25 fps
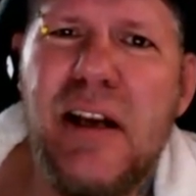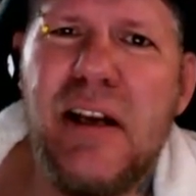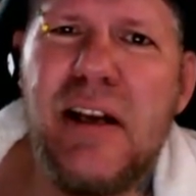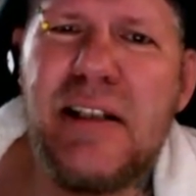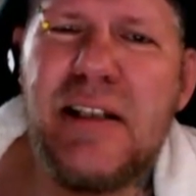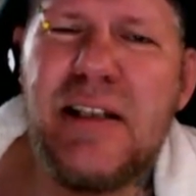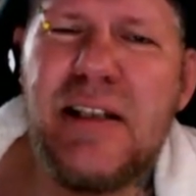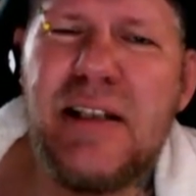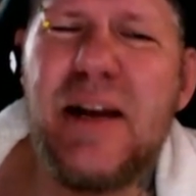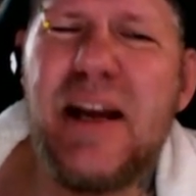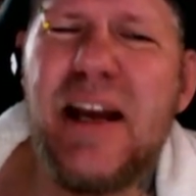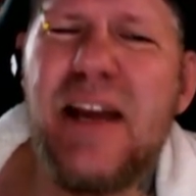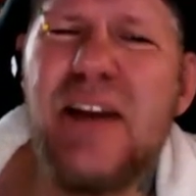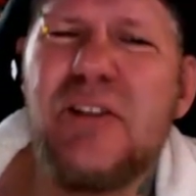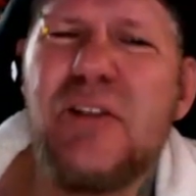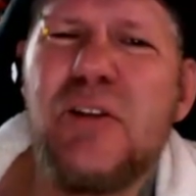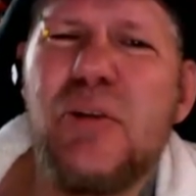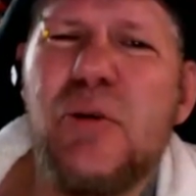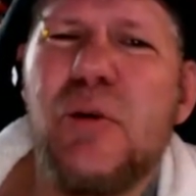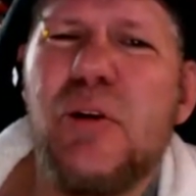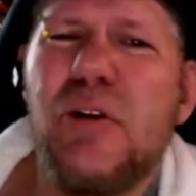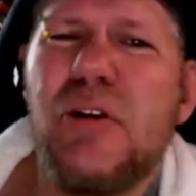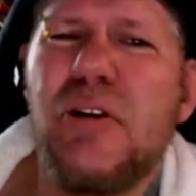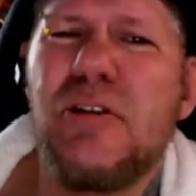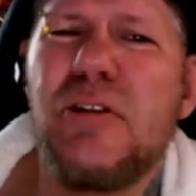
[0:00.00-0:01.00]
See, when I hear
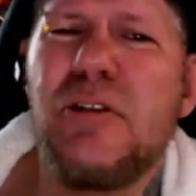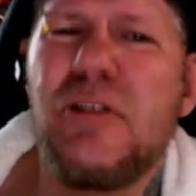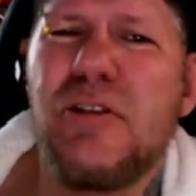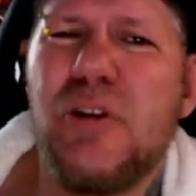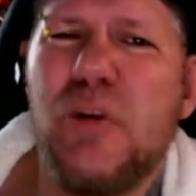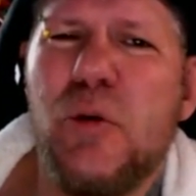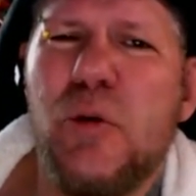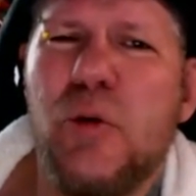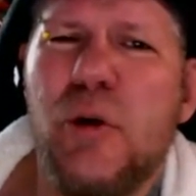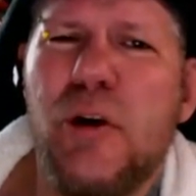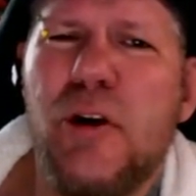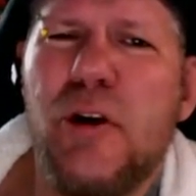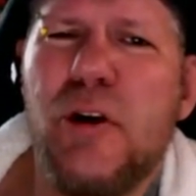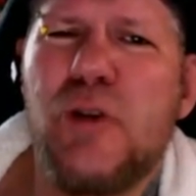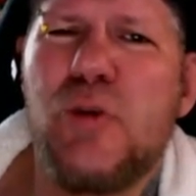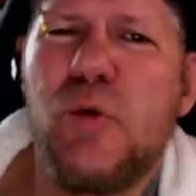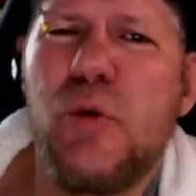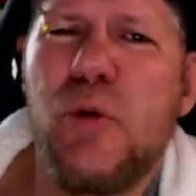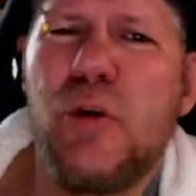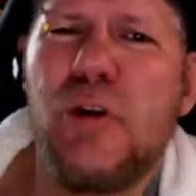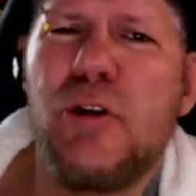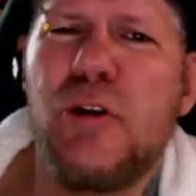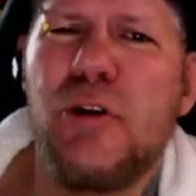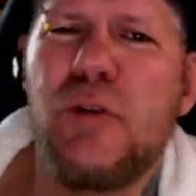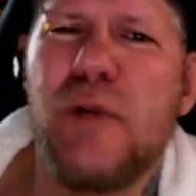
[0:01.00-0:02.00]
the words
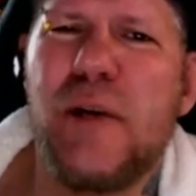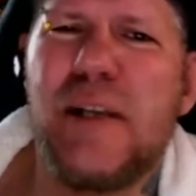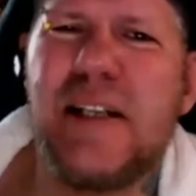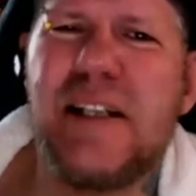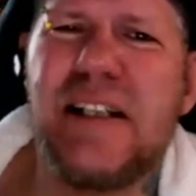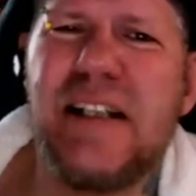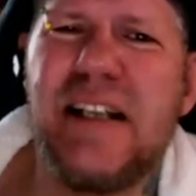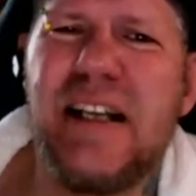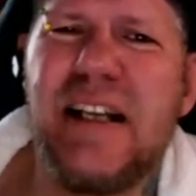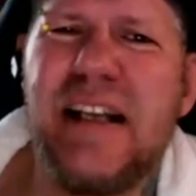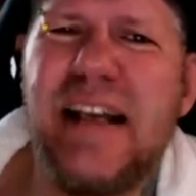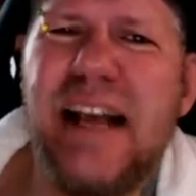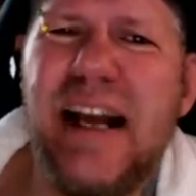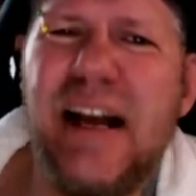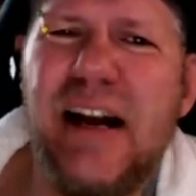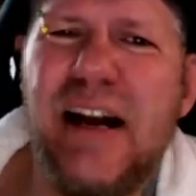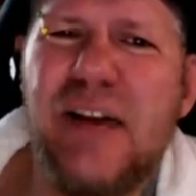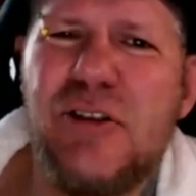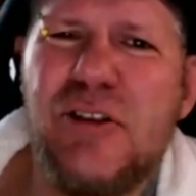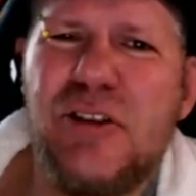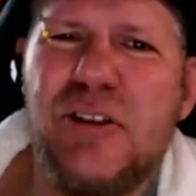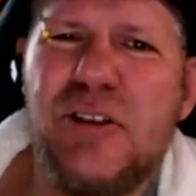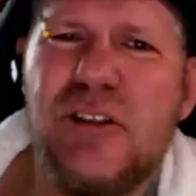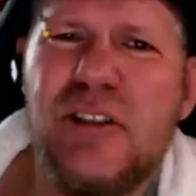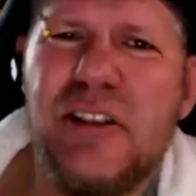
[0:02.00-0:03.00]
World Wrestling
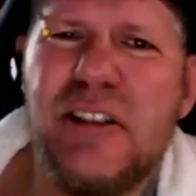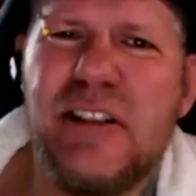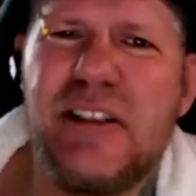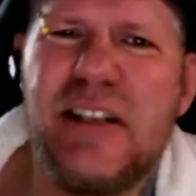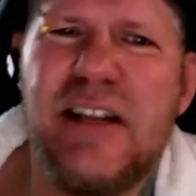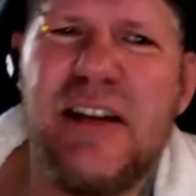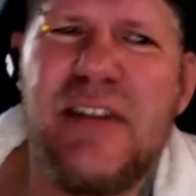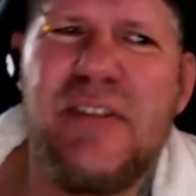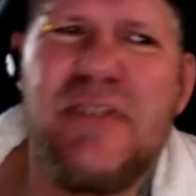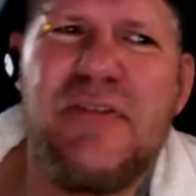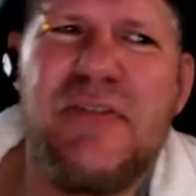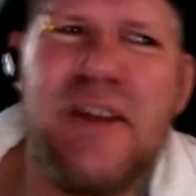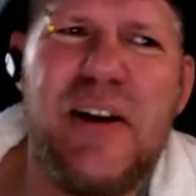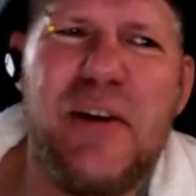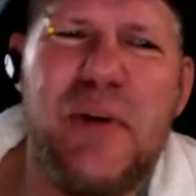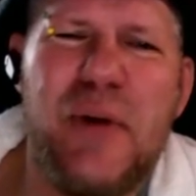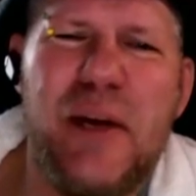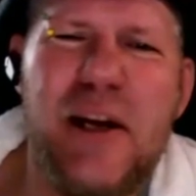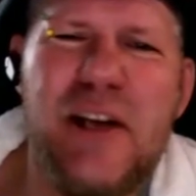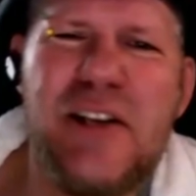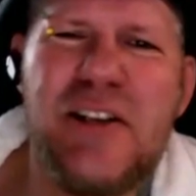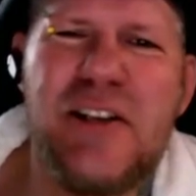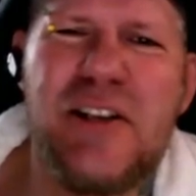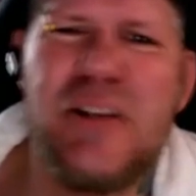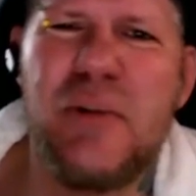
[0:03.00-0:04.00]
Council instead of
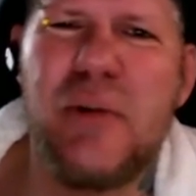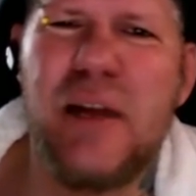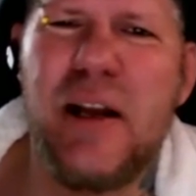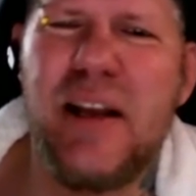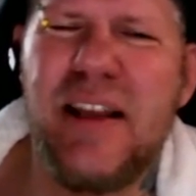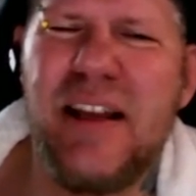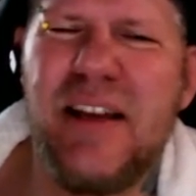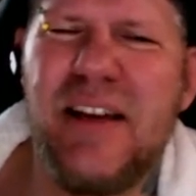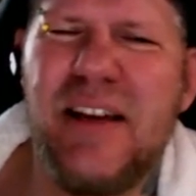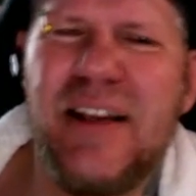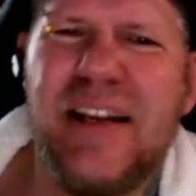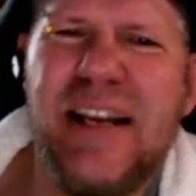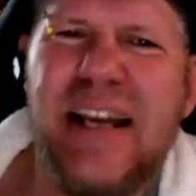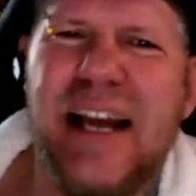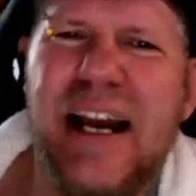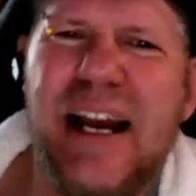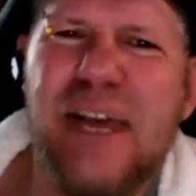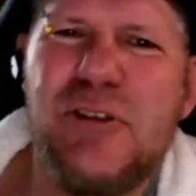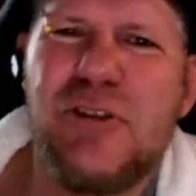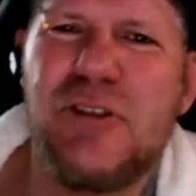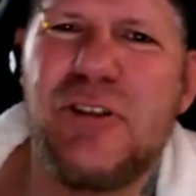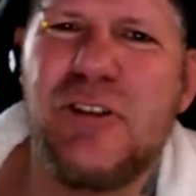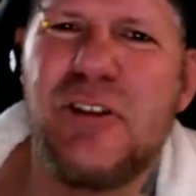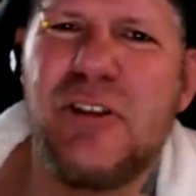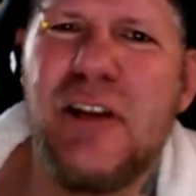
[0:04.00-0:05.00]
Federation, when I think of a
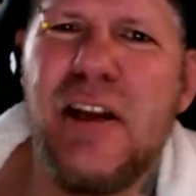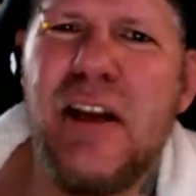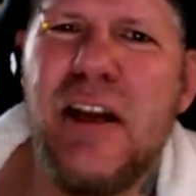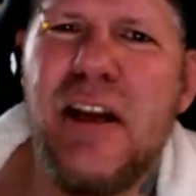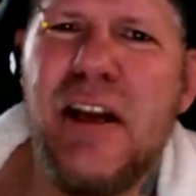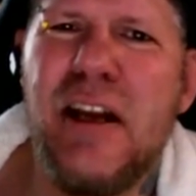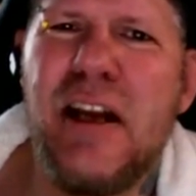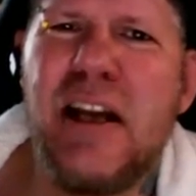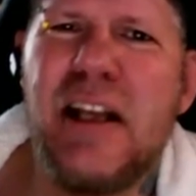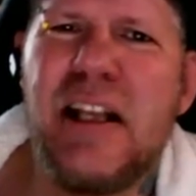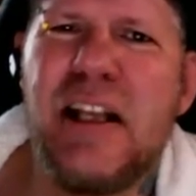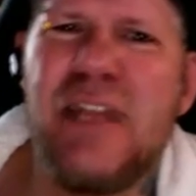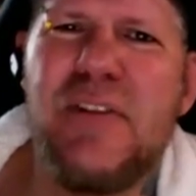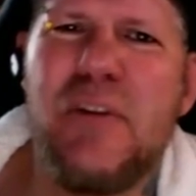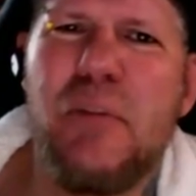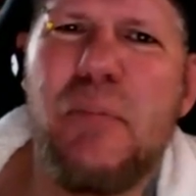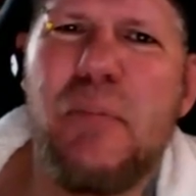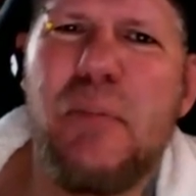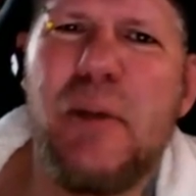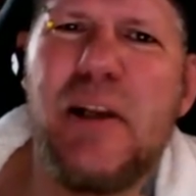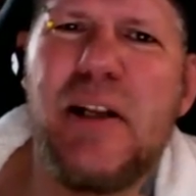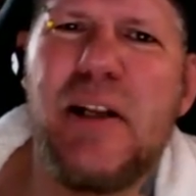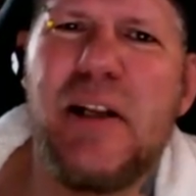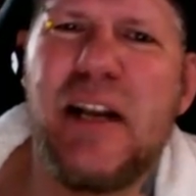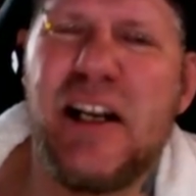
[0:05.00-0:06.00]
council, I think of a
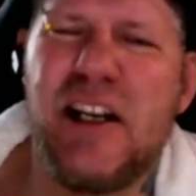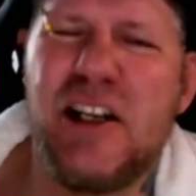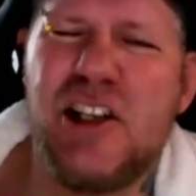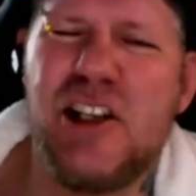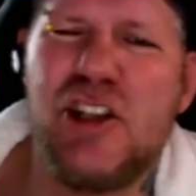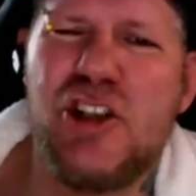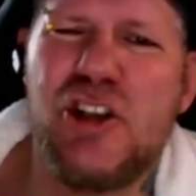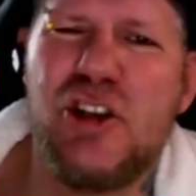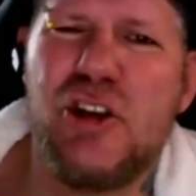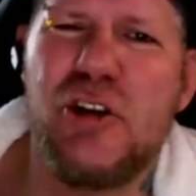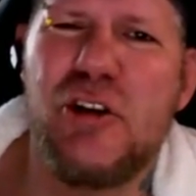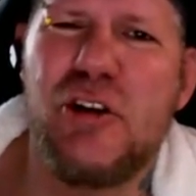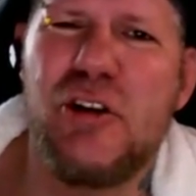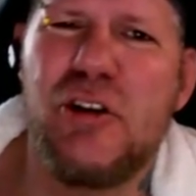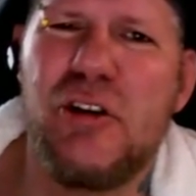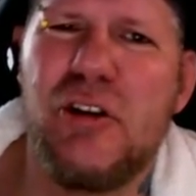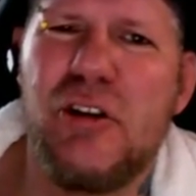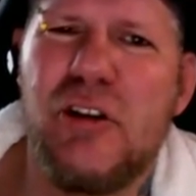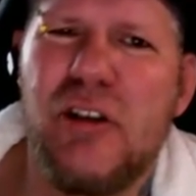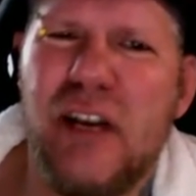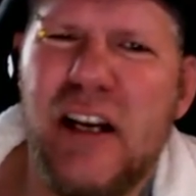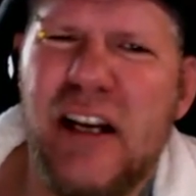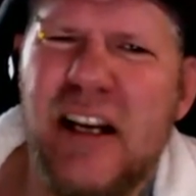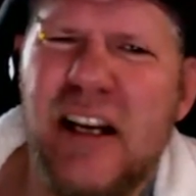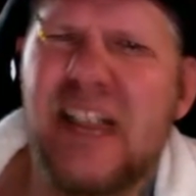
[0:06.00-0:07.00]
bunch, like a circle,
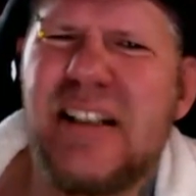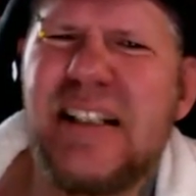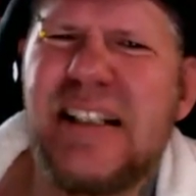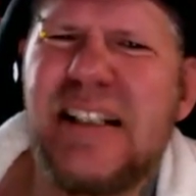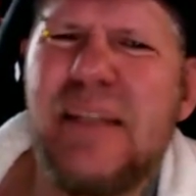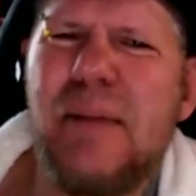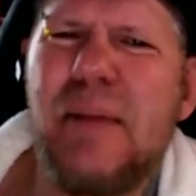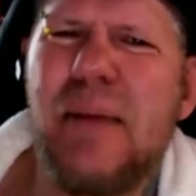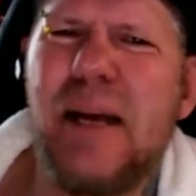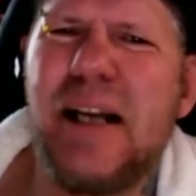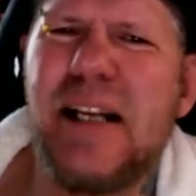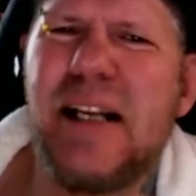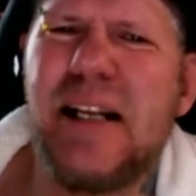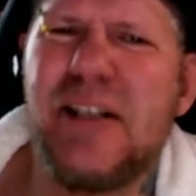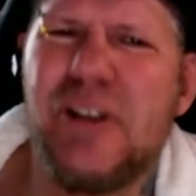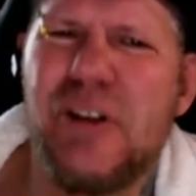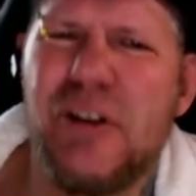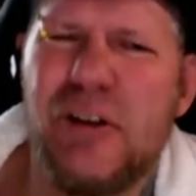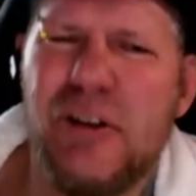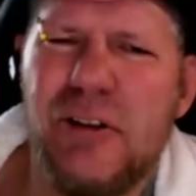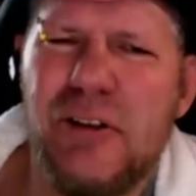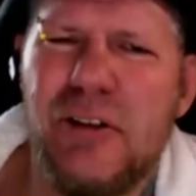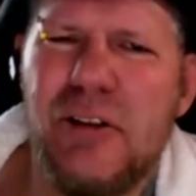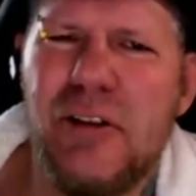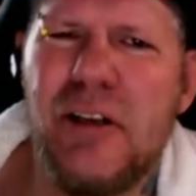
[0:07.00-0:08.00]
like a
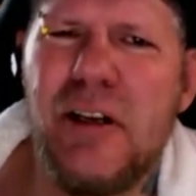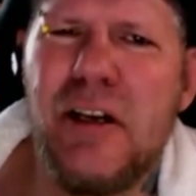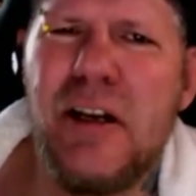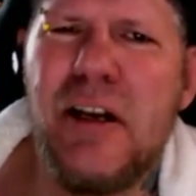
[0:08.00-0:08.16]
semicircle